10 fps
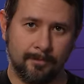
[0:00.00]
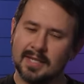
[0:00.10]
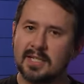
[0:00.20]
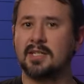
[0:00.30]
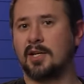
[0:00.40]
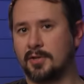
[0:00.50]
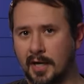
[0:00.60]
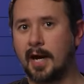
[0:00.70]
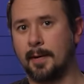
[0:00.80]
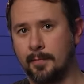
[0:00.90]
This is our
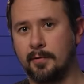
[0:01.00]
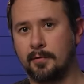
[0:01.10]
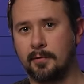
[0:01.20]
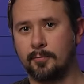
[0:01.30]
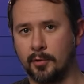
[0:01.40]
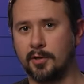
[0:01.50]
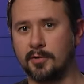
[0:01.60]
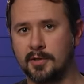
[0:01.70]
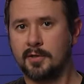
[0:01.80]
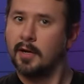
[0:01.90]
time,
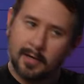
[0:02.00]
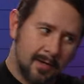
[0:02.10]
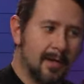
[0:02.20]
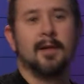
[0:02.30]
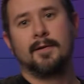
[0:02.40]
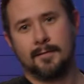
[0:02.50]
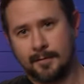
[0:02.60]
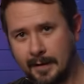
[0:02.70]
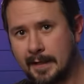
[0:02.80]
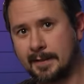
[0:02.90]
brothers.
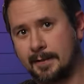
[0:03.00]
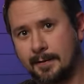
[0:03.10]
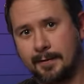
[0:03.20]
This.